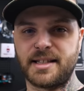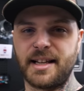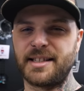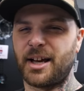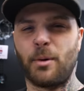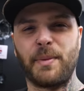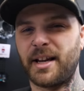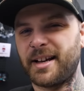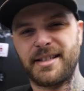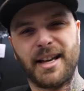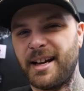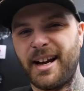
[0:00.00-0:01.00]
things out
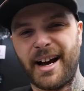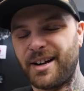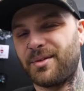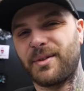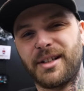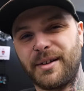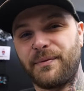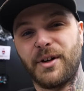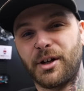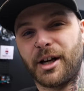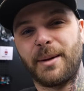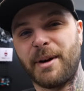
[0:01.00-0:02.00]
because I don't really
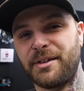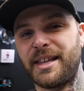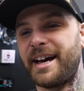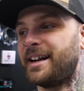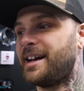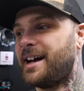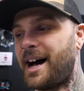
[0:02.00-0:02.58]
feel good about that,